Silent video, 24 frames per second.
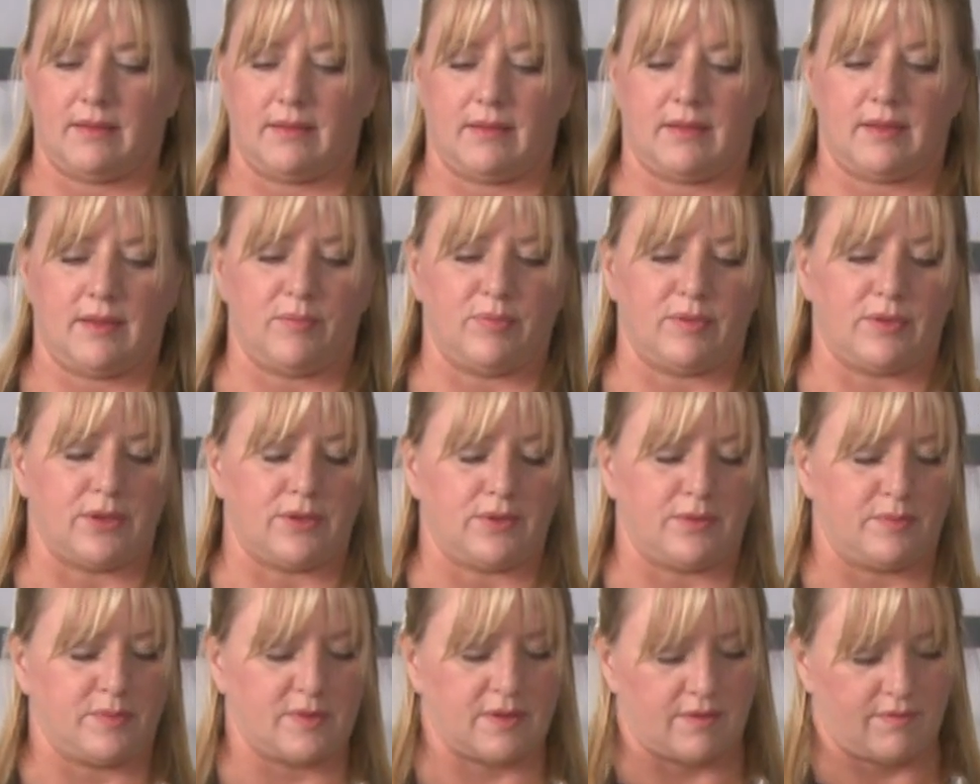the
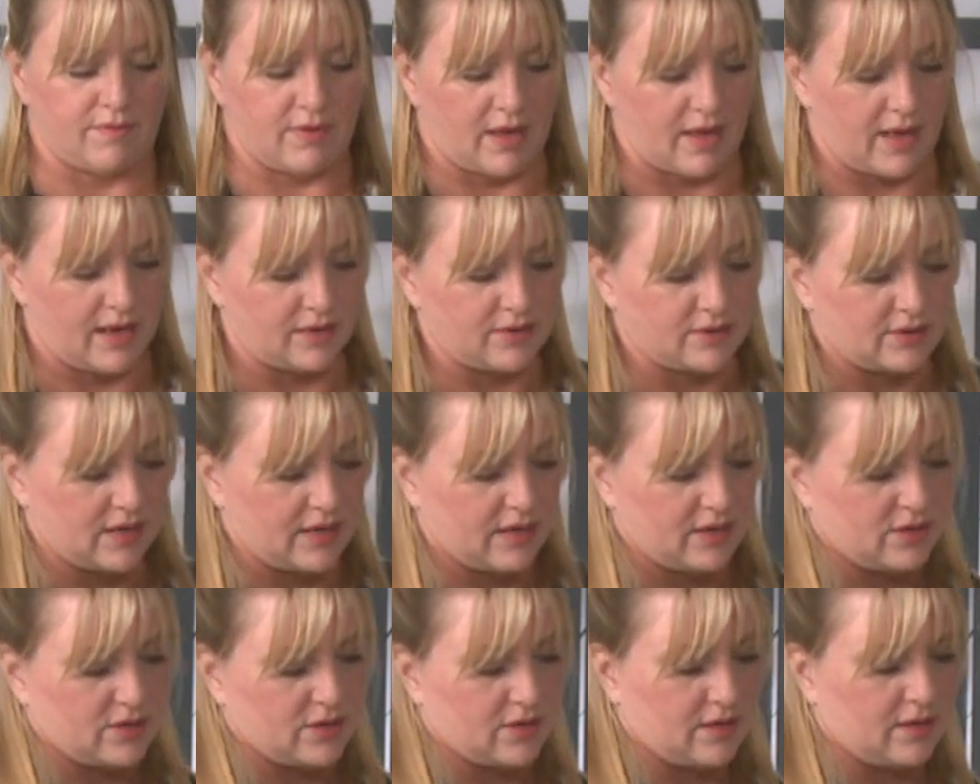blooms of the
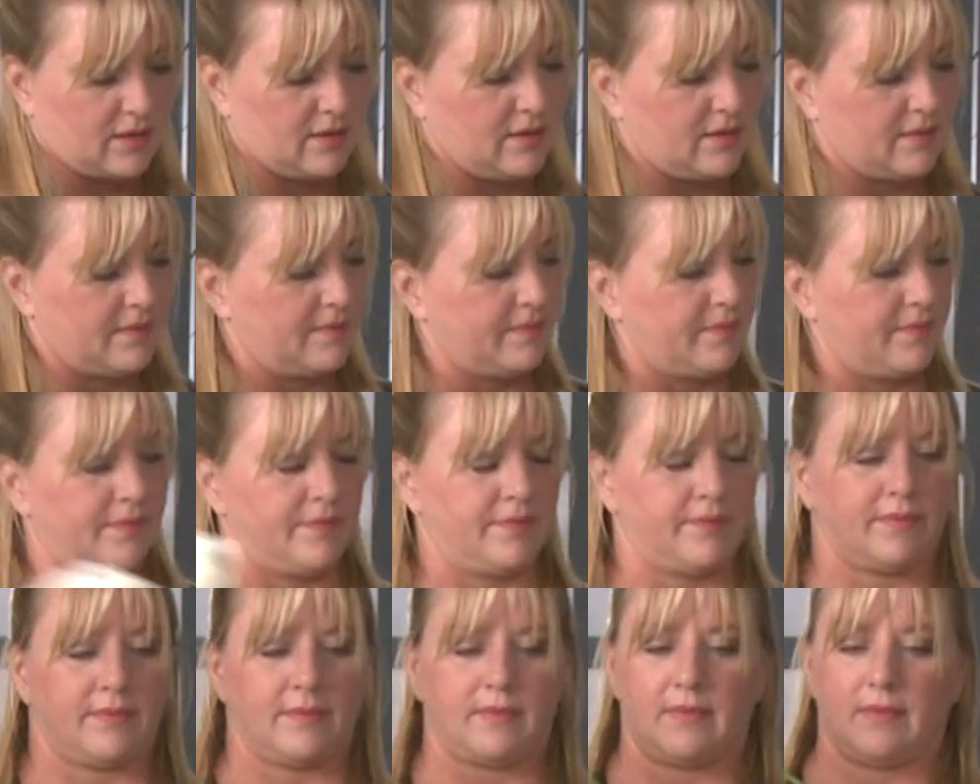hydrangea.
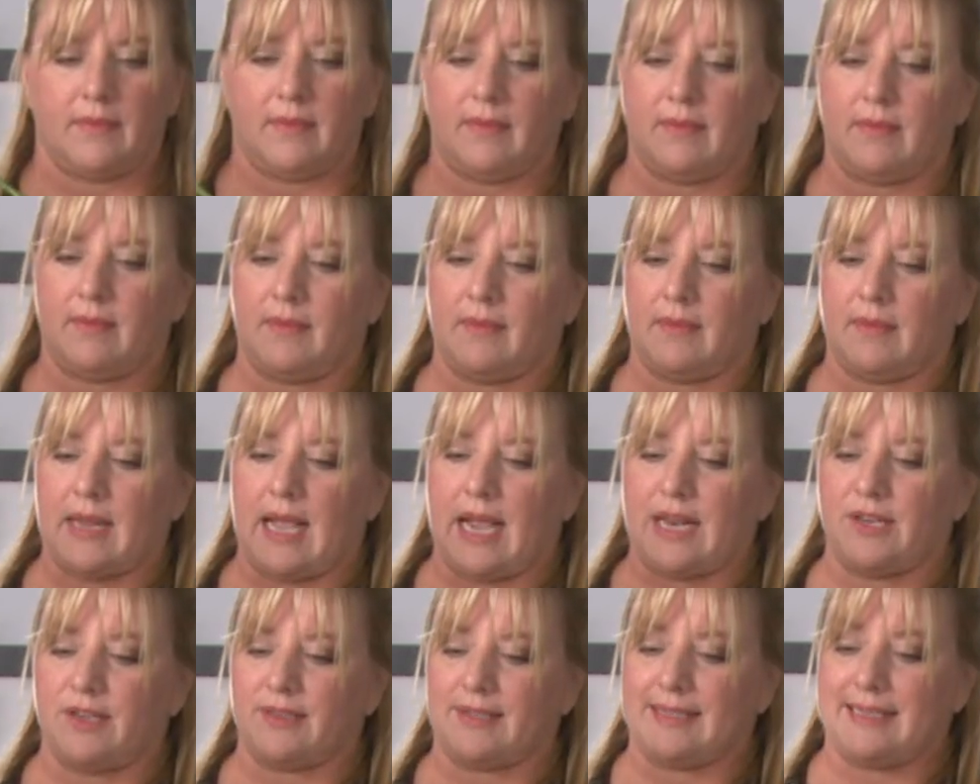
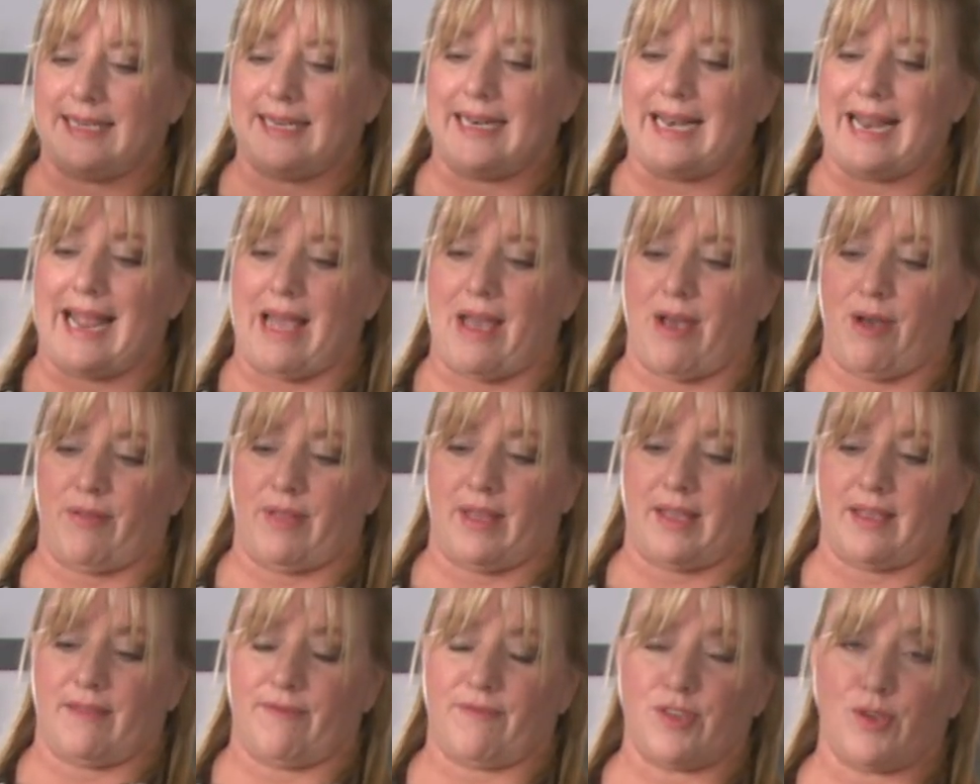And you see now,
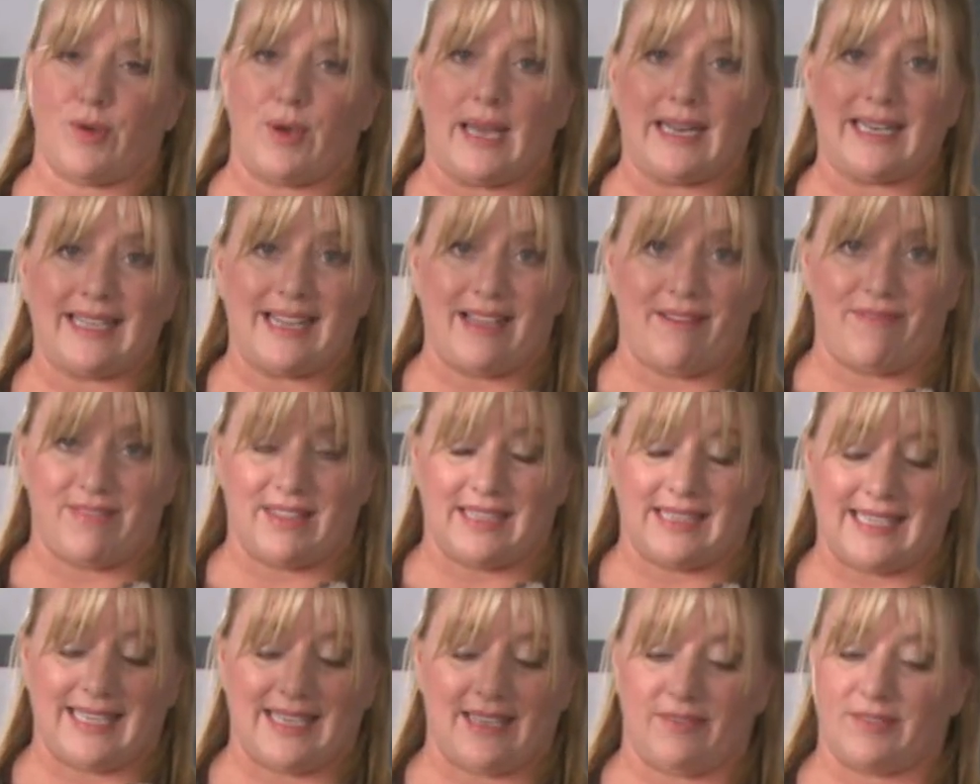like if you had left
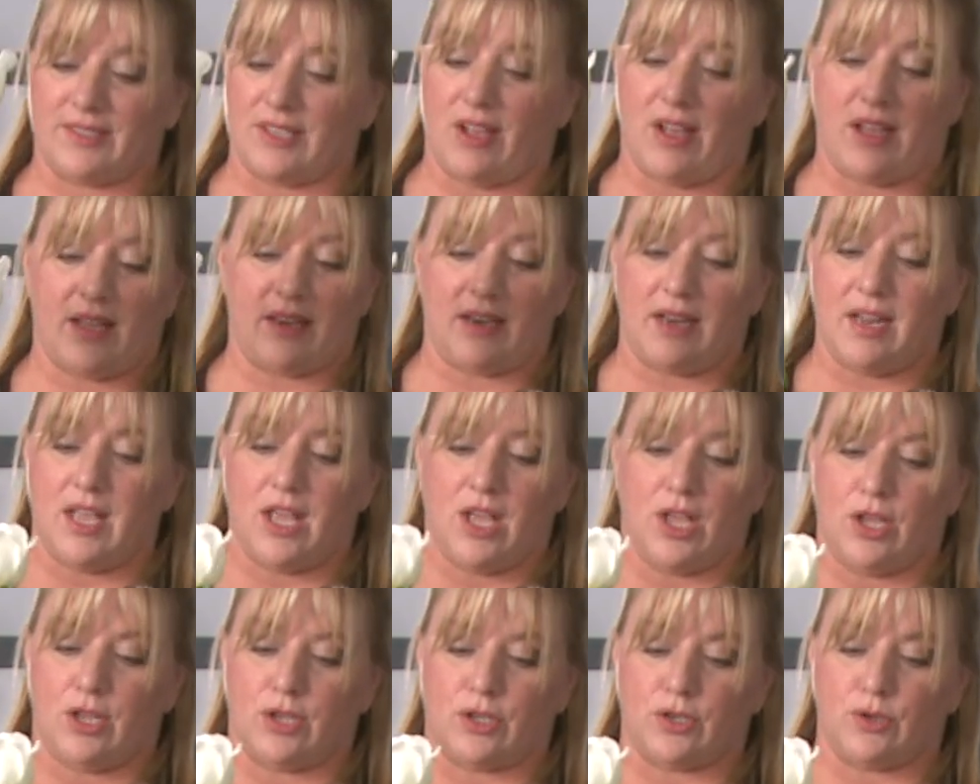the leaves on,
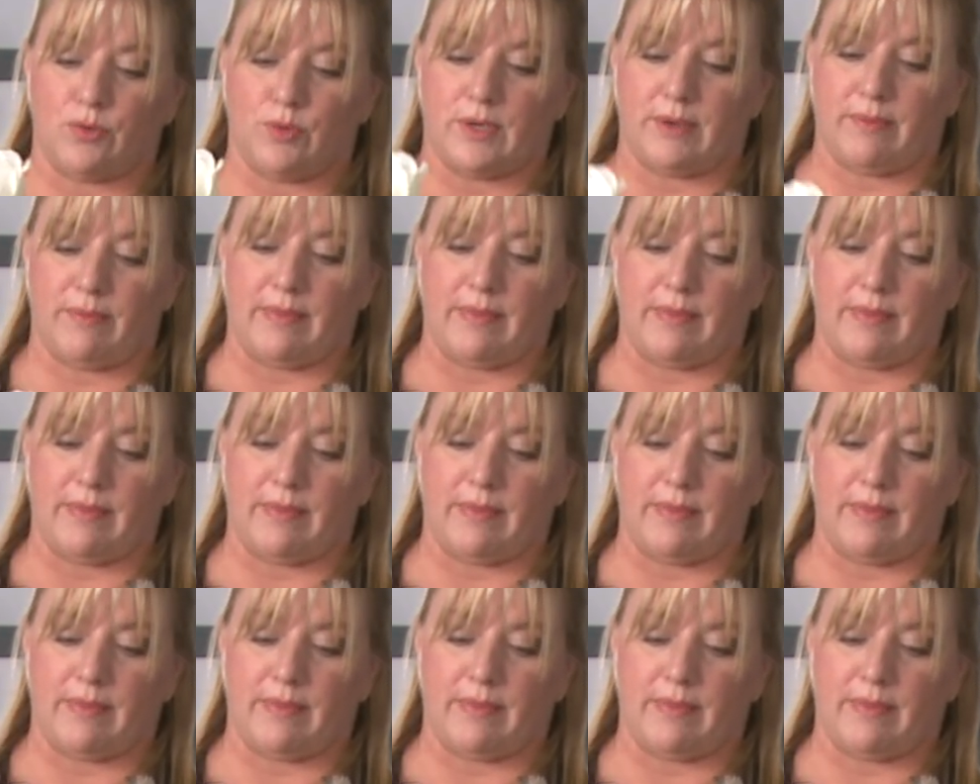you wouldn't